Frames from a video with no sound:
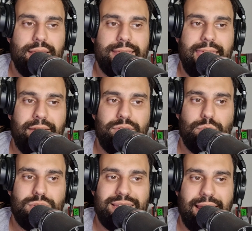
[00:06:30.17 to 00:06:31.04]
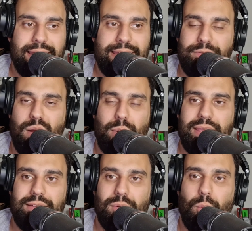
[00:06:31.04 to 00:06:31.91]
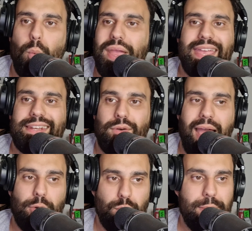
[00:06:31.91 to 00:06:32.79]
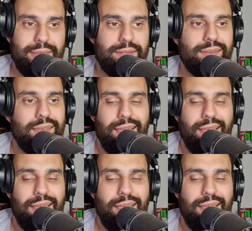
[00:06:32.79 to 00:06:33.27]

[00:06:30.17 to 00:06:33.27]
Kevin was clearly very weird around women.